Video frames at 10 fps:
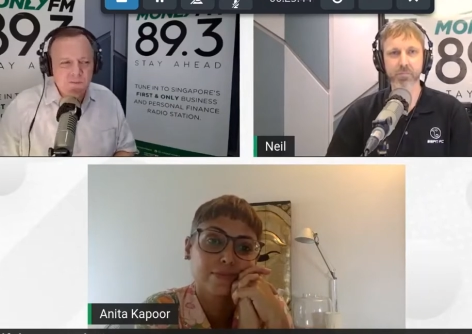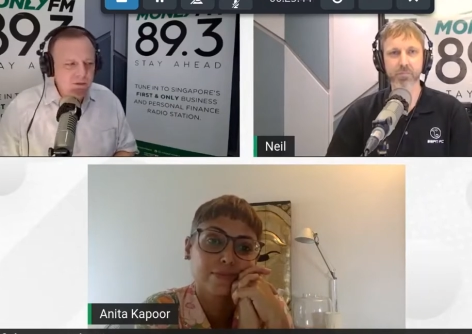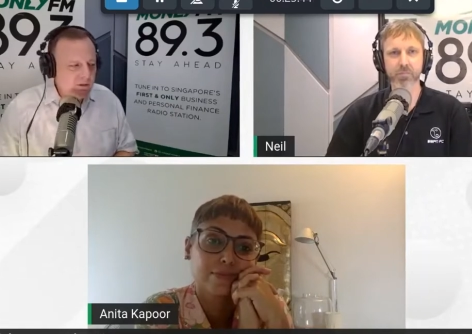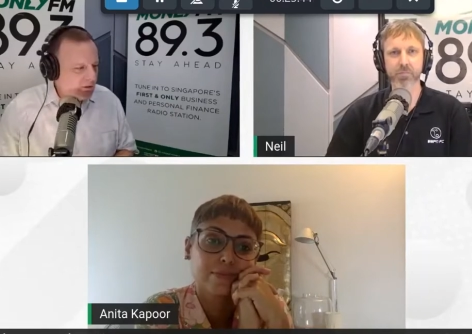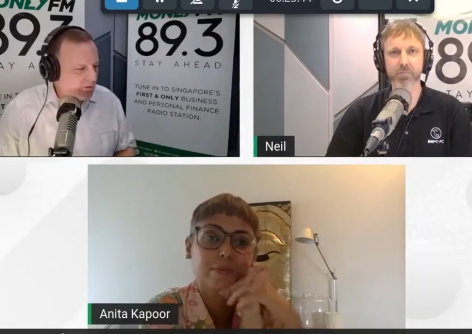
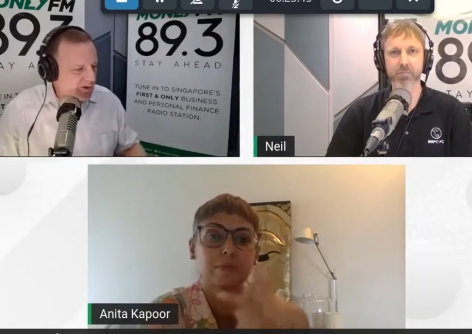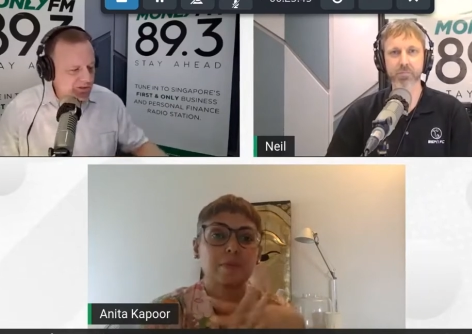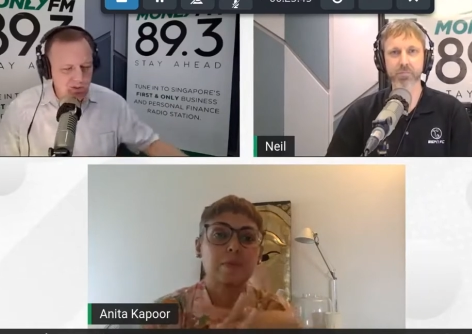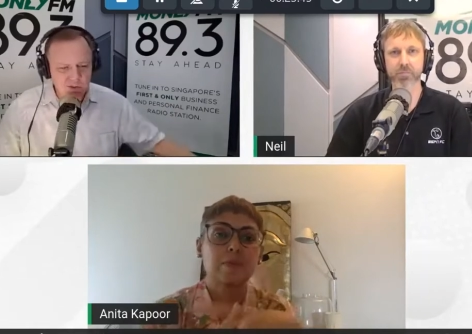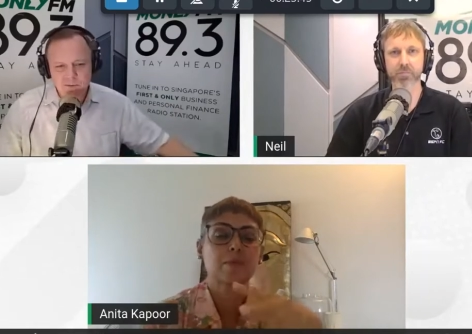Speaker 1: been
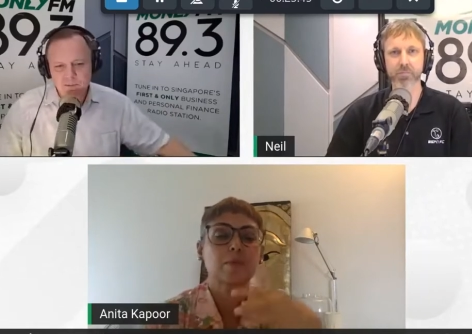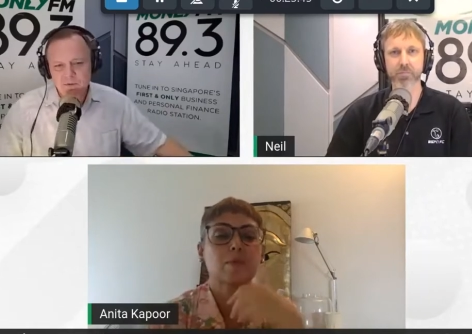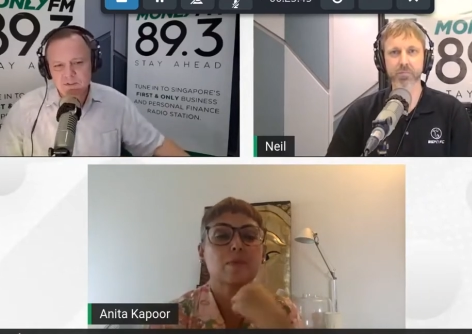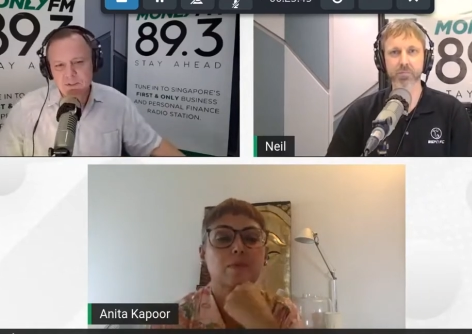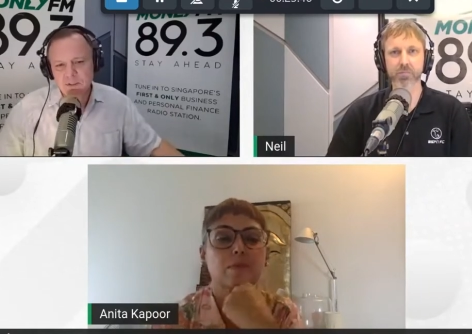across the
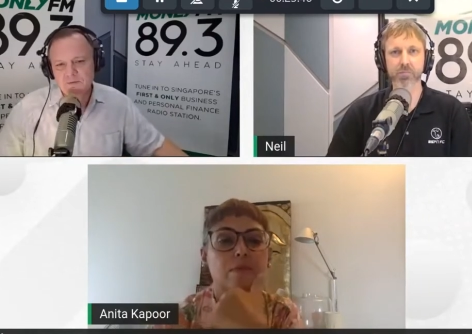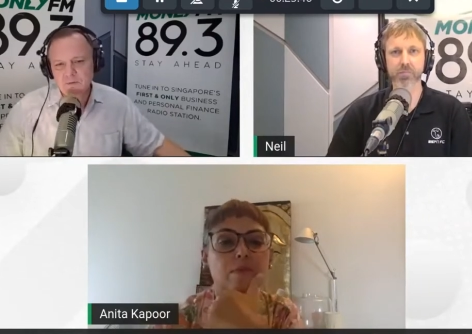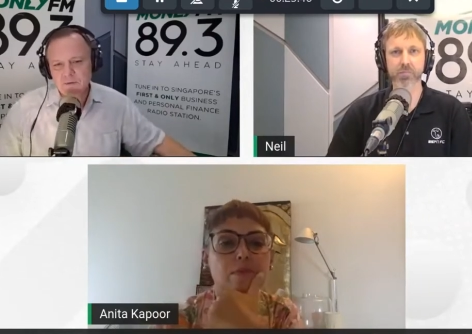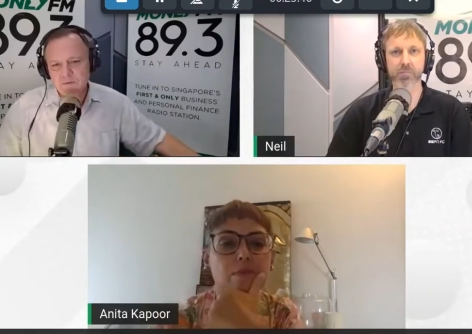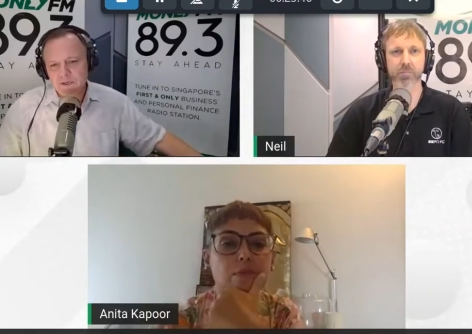newspapers uh,
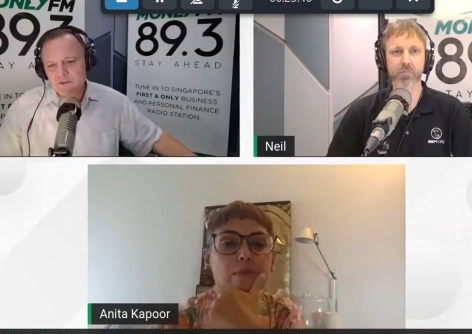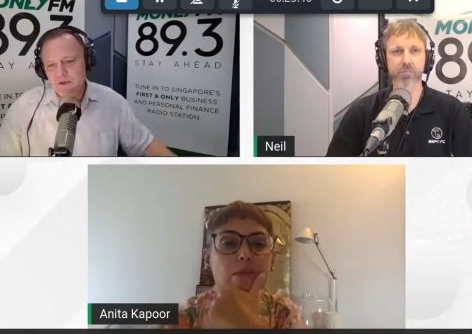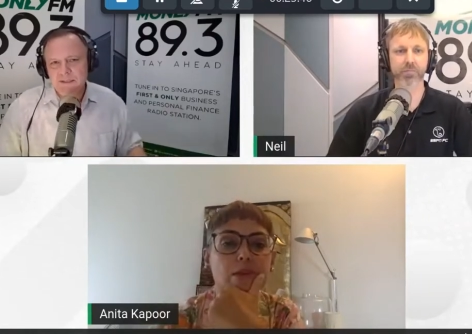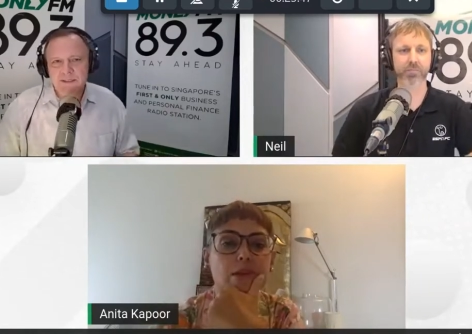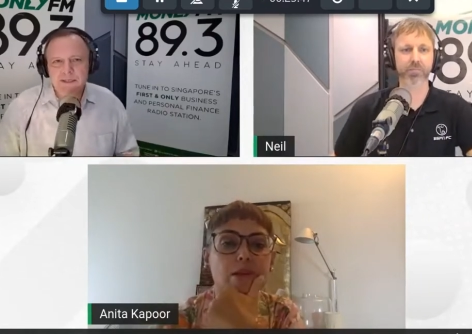for
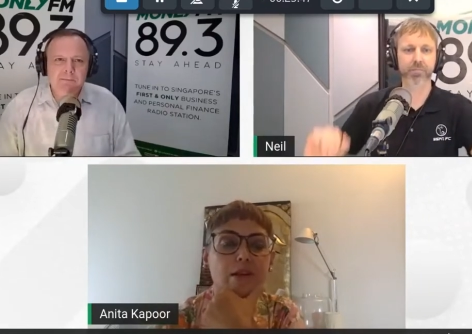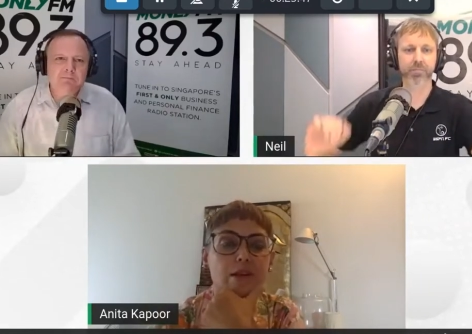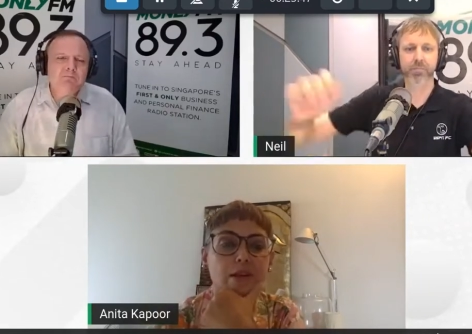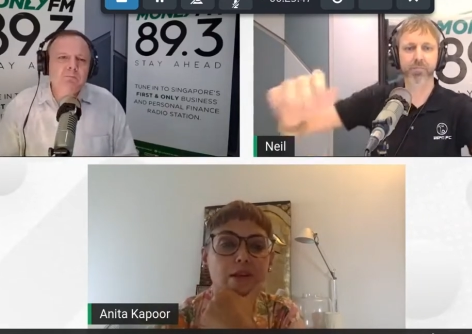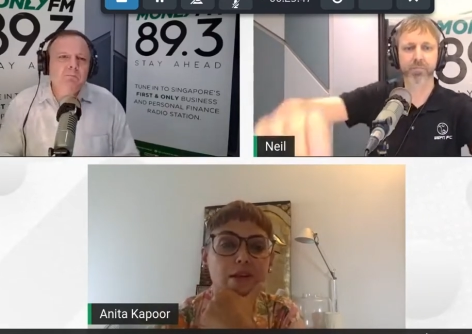yesterday and today.
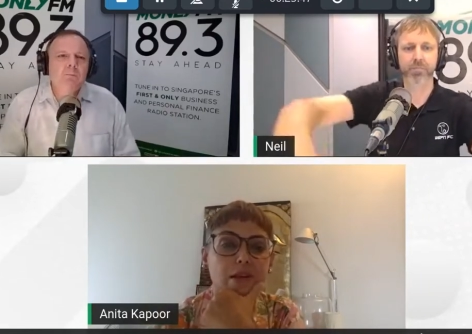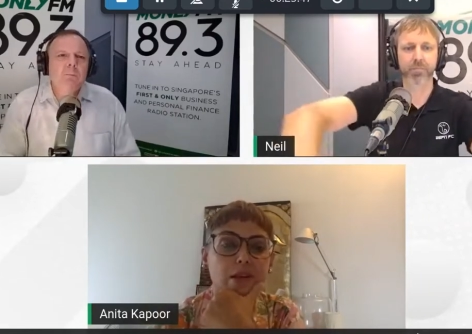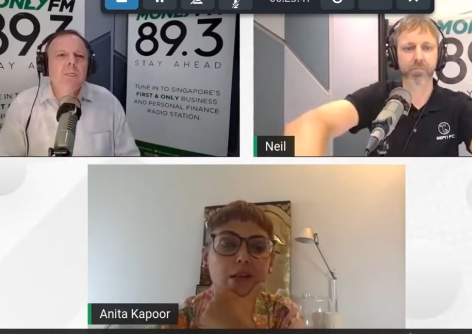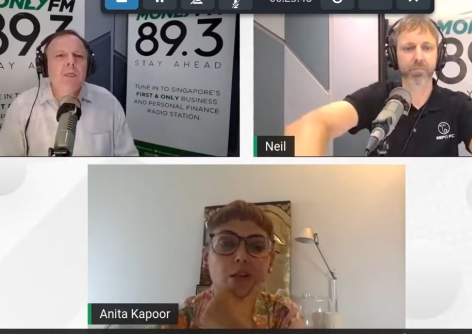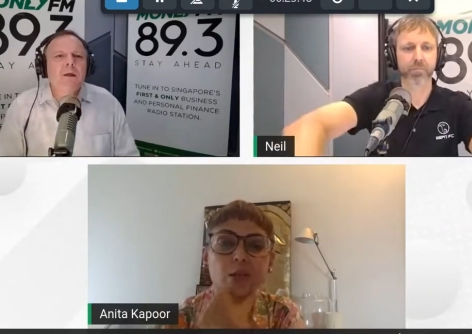
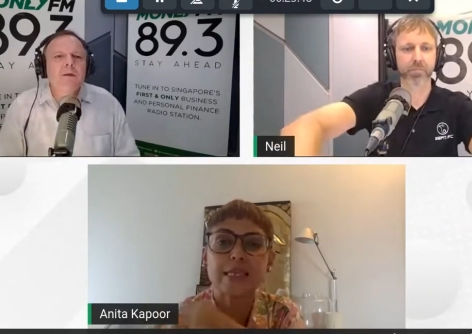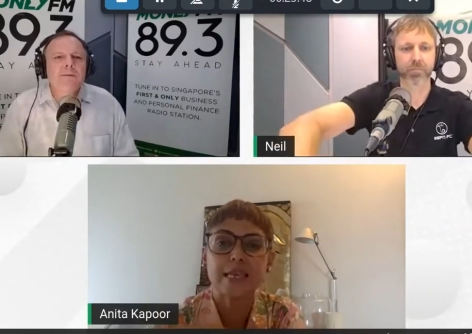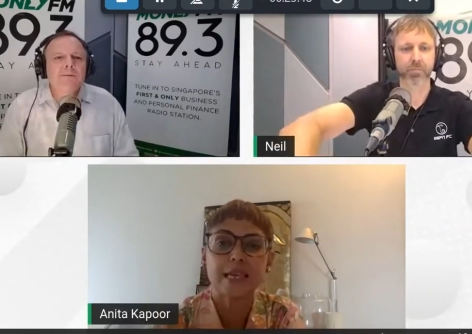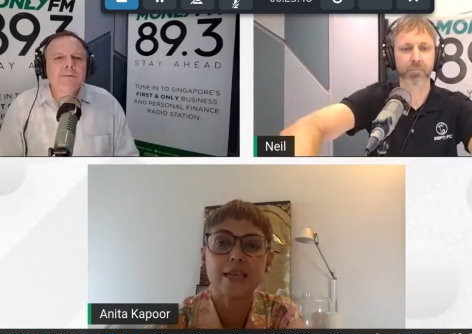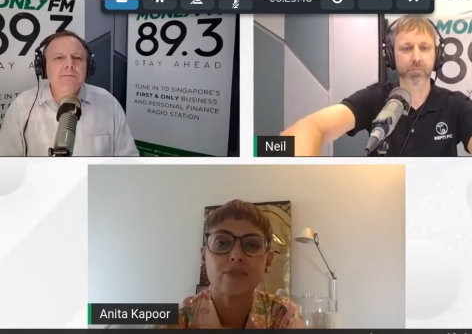
Speaker 2: I just want to
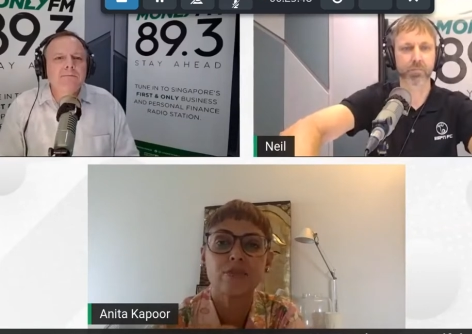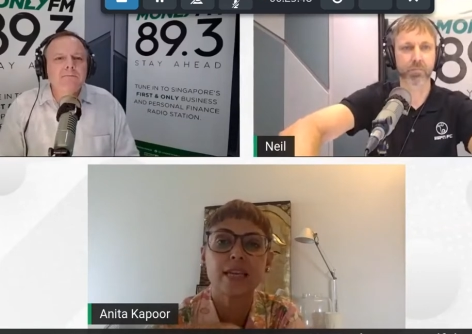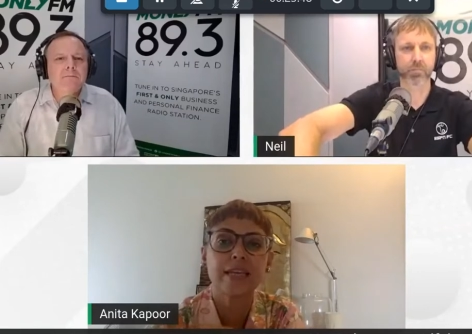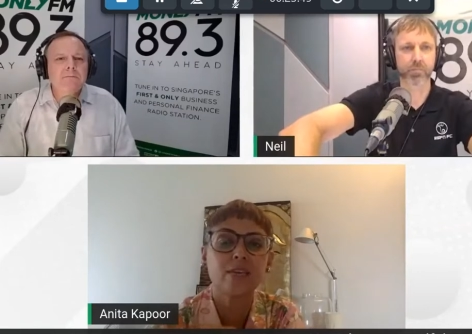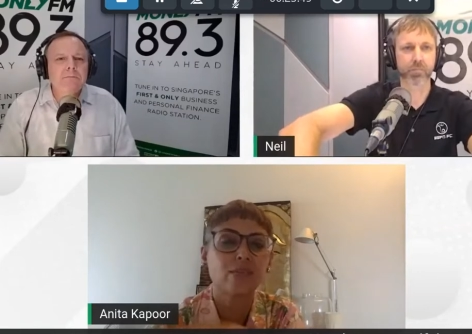say,
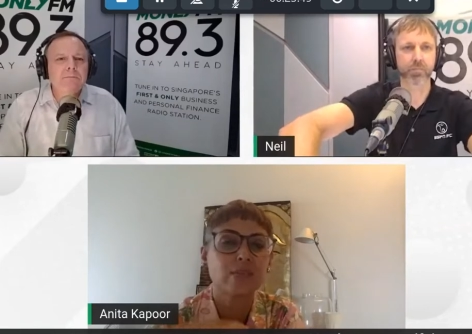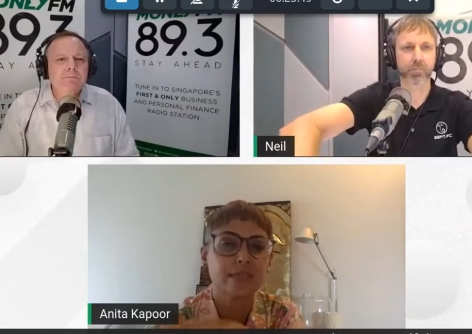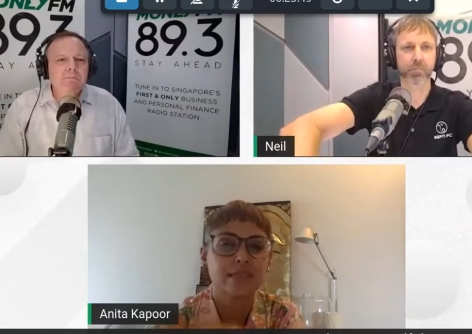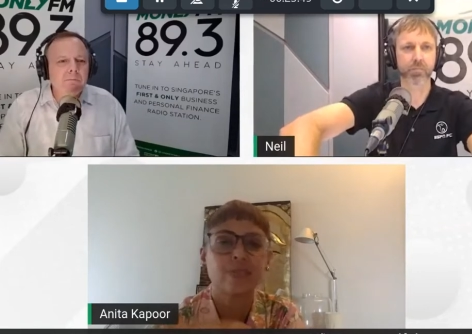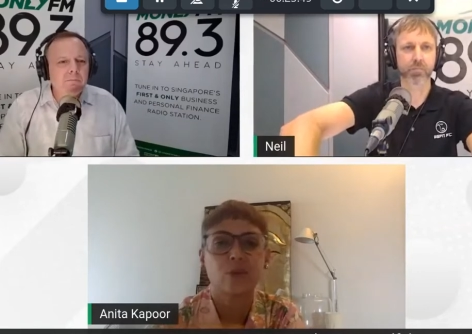filling in for
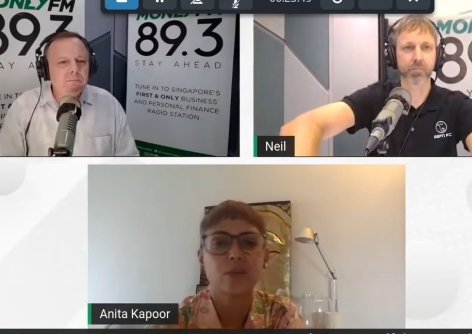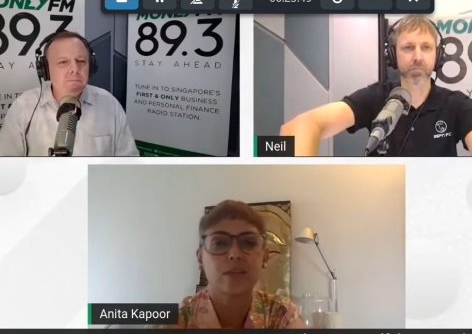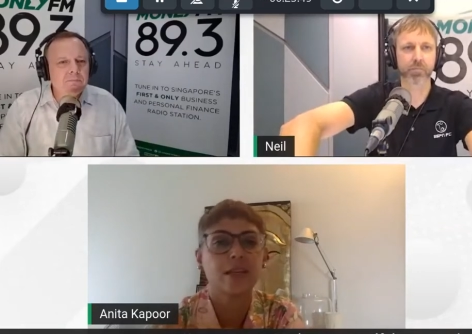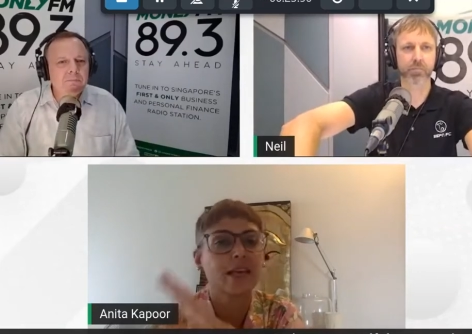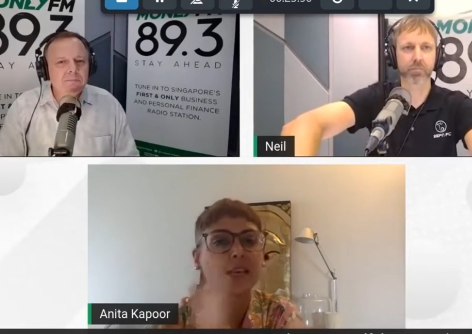Steve
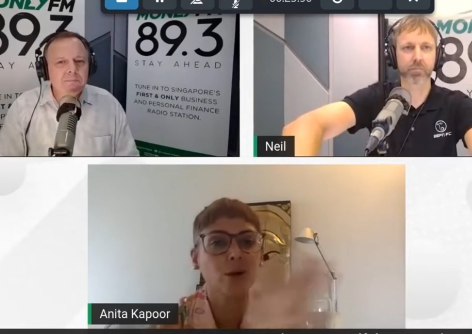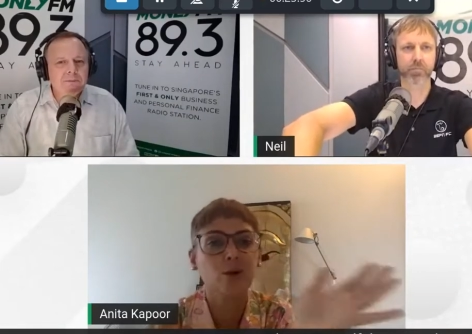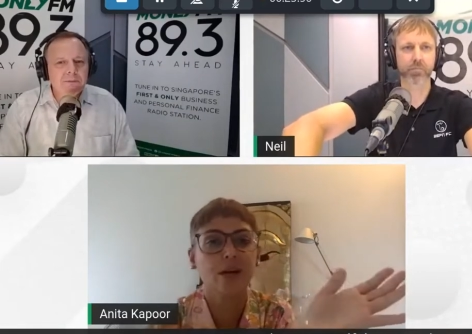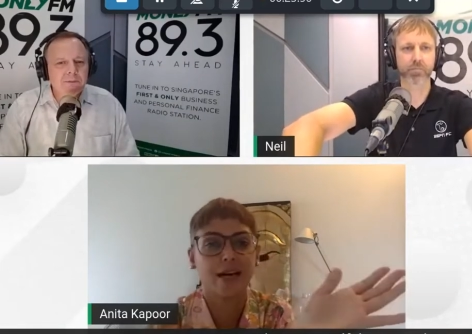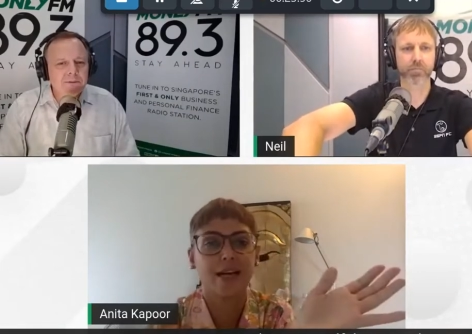Okun,
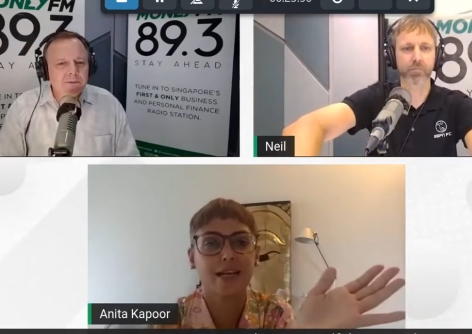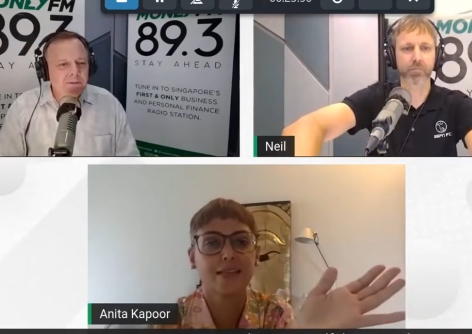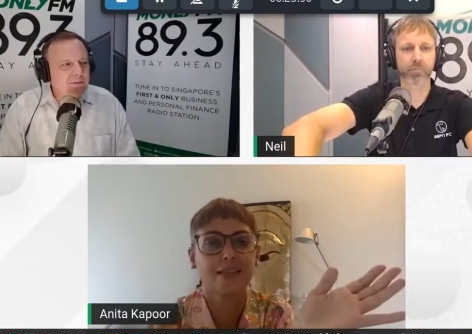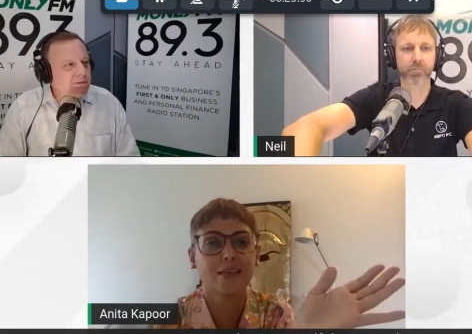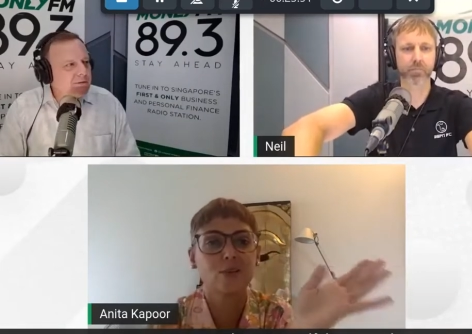hello
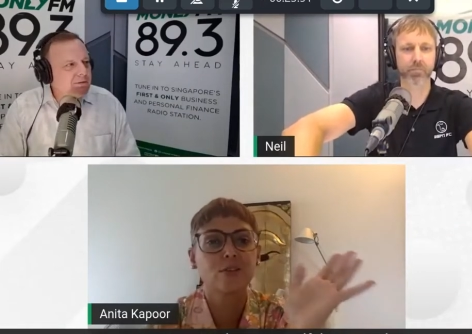guys. Uh,